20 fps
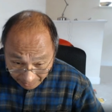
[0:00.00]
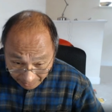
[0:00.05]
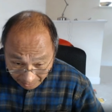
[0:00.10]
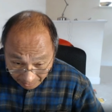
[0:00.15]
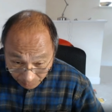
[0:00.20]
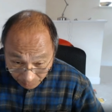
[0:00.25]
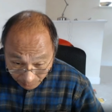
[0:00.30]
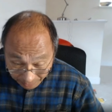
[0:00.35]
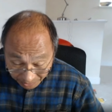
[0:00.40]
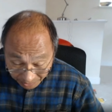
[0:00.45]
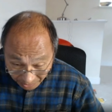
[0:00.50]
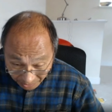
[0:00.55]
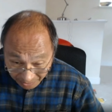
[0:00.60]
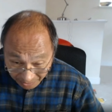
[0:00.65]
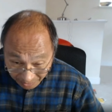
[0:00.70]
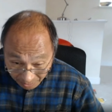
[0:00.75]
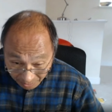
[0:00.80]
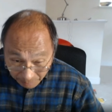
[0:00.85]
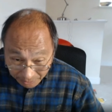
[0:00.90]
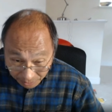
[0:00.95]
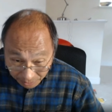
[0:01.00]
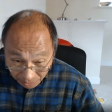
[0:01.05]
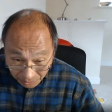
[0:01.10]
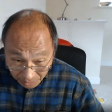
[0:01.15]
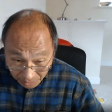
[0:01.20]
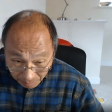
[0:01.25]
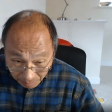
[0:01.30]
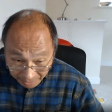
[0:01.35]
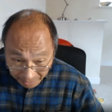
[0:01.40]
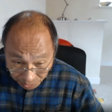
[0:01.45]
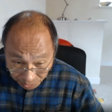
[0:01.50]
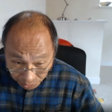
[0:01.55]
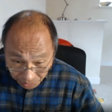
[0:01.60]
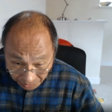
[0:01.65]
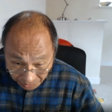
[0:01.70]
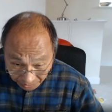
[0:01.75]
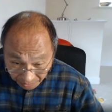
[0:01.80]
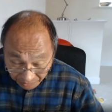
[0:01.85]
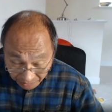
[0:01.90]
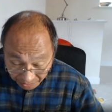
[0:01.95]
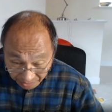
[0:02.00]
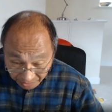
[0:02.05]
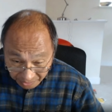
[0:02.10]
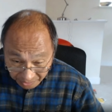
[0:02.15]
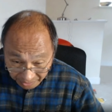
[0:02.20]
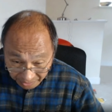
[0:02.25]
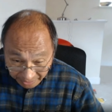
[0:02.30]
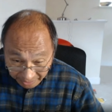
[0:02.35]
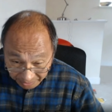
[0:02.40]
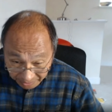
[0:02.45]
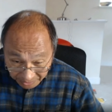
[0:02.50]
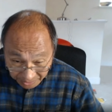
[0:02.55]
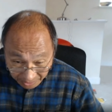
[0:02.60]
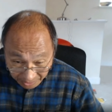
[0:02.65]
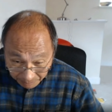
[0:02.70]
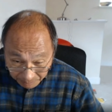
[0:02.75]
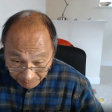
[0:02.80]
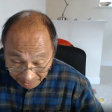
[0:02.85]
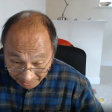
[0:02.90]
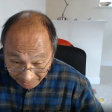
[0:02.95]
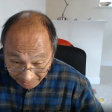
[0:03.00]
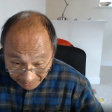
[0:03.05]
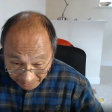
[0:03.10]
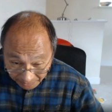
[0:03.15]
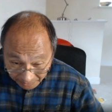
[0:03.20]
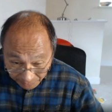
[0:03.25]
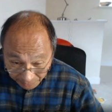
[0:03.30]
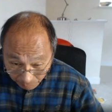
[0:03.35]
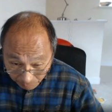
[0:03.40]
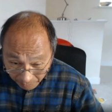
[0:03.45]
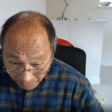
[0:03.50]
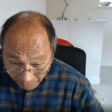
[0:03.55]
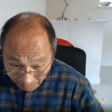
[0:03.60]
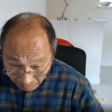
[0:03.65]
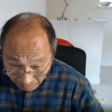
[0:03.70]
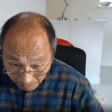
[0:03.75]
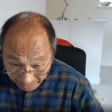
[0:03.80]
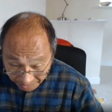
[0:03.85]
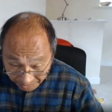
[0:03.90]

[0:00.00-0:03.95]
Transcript: uh, we can talk about good measures of success. I mean, I think there are probably